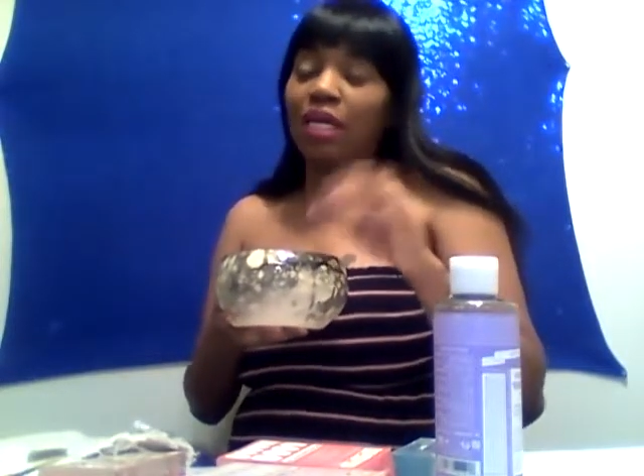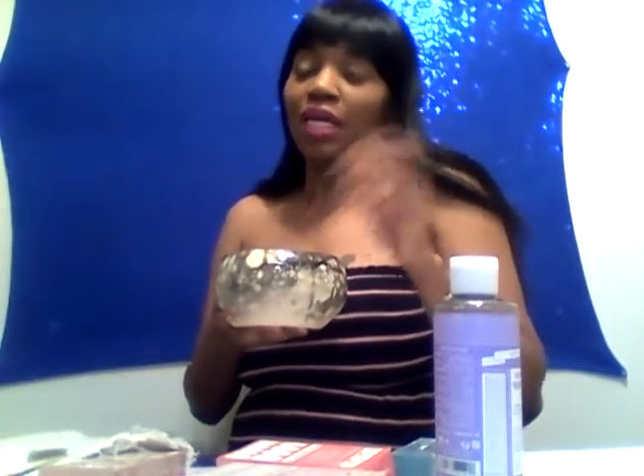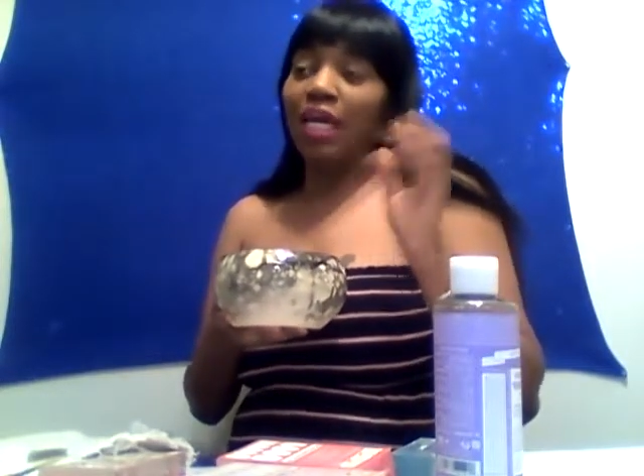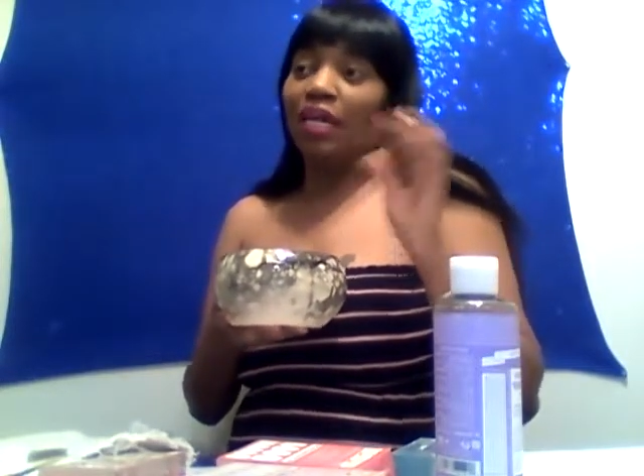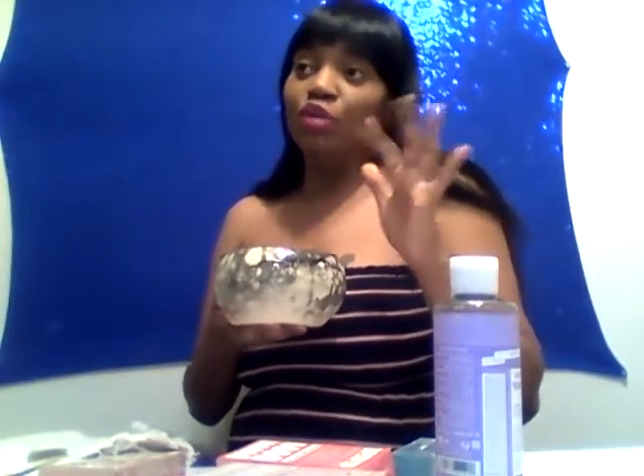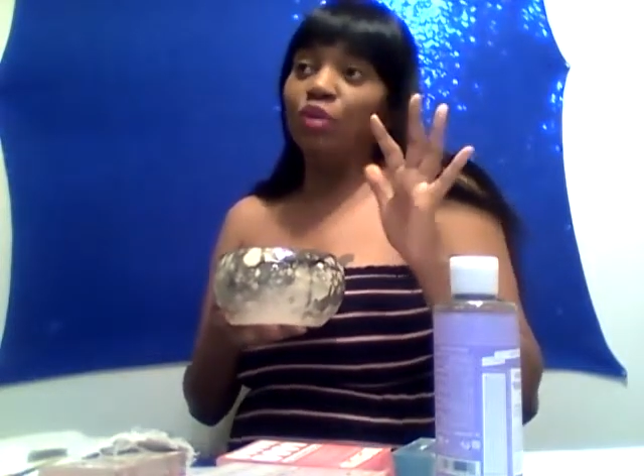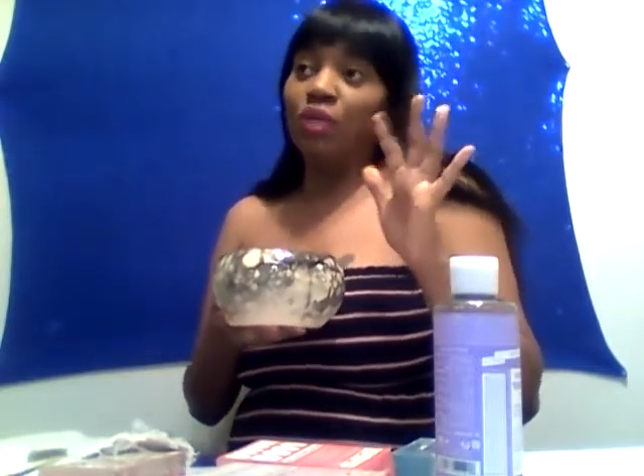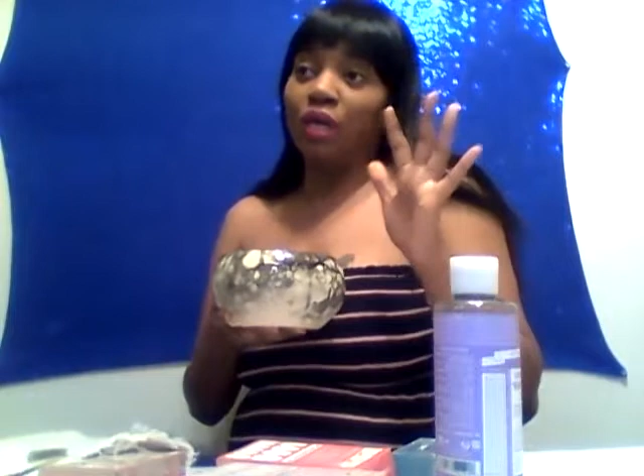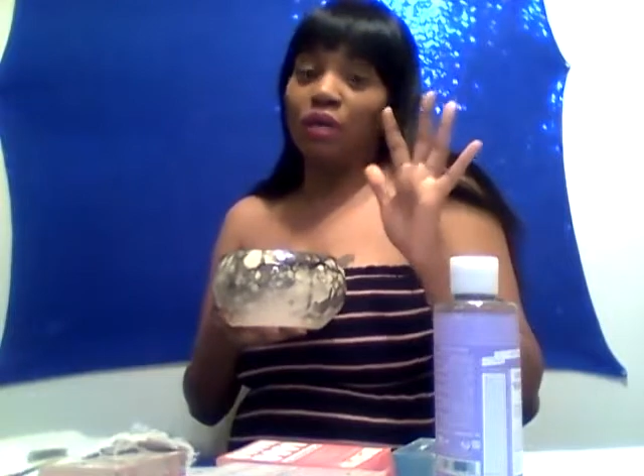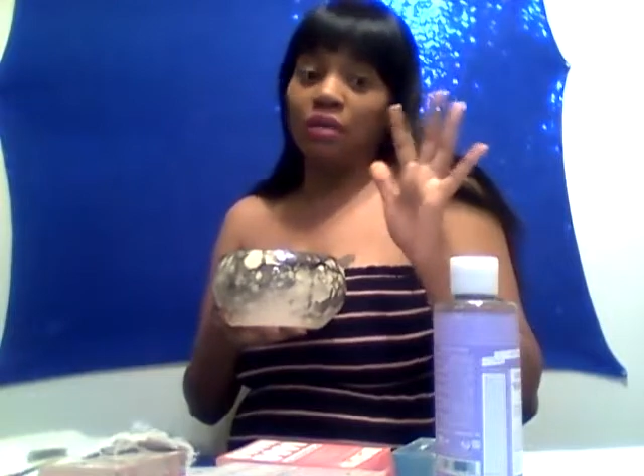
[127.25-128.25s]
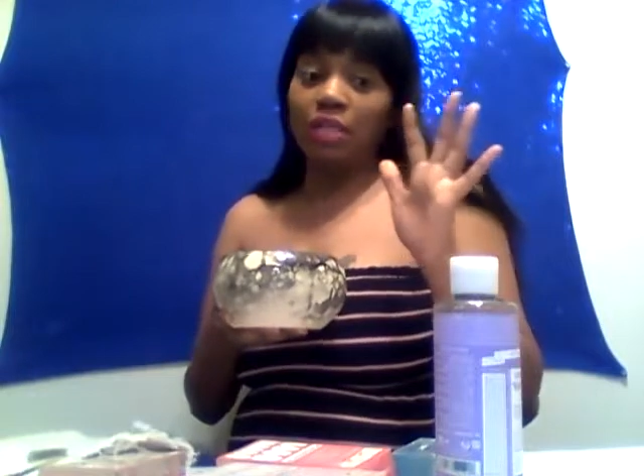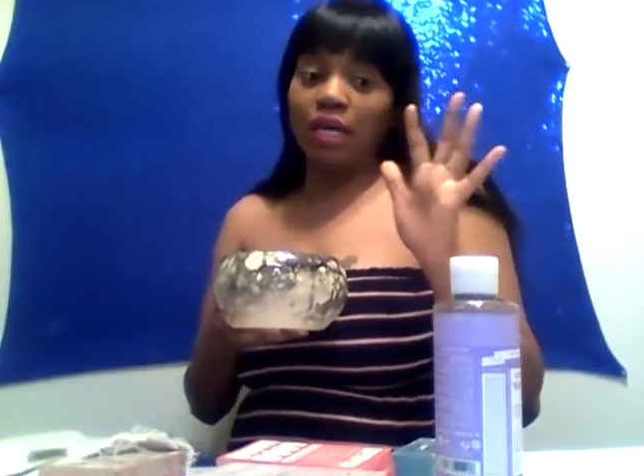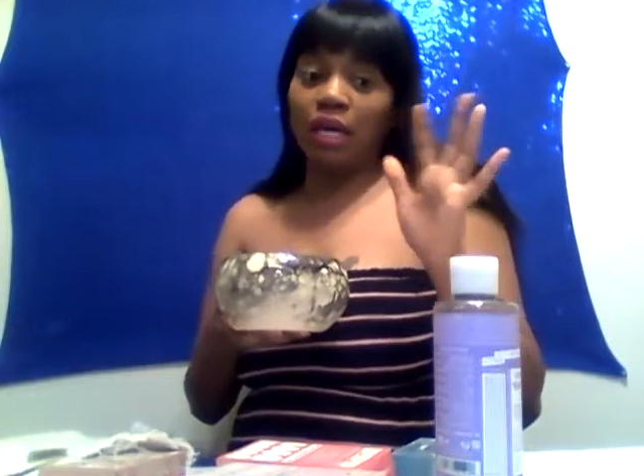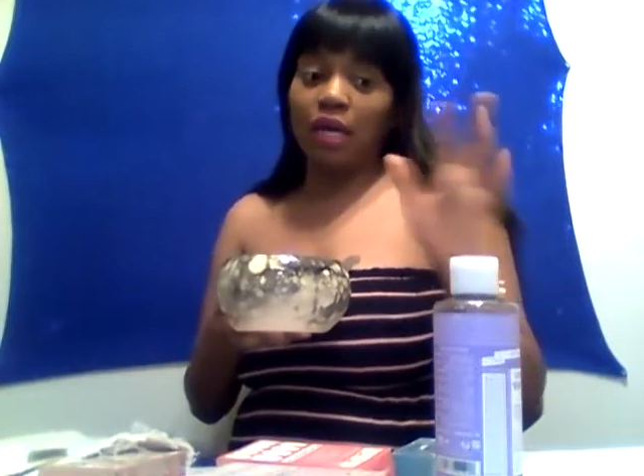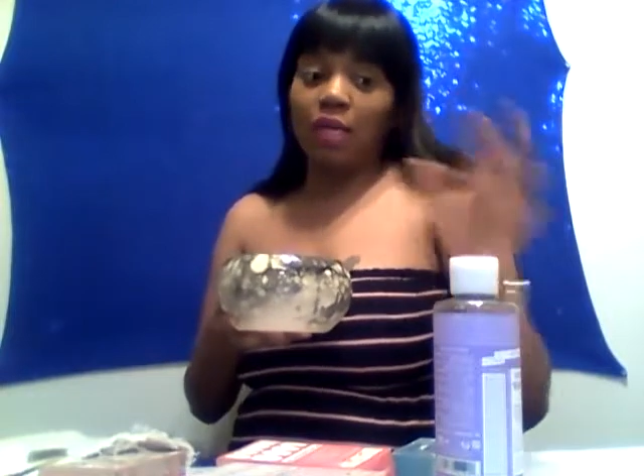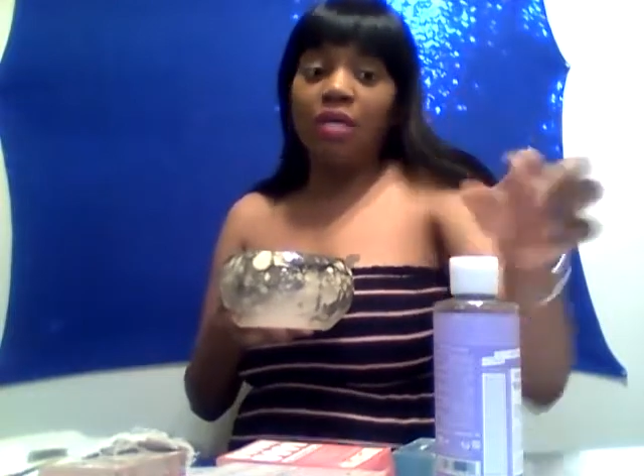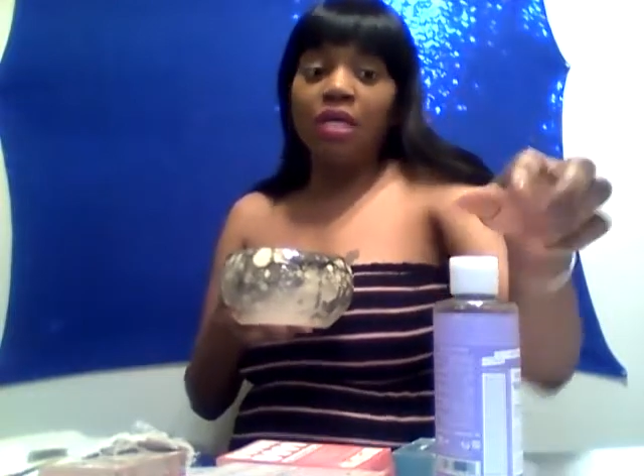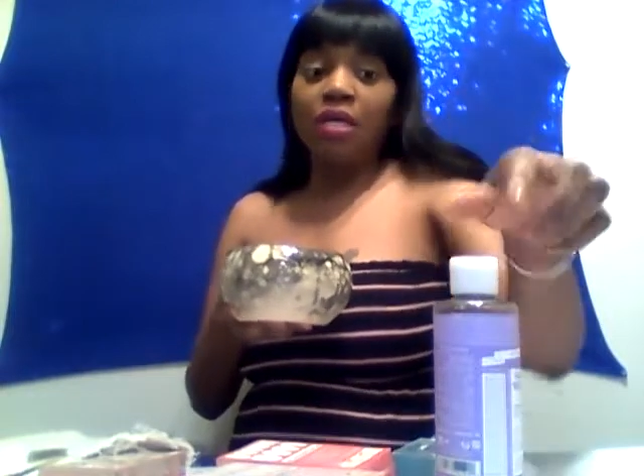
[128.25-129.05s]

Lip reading: and I do it all the time,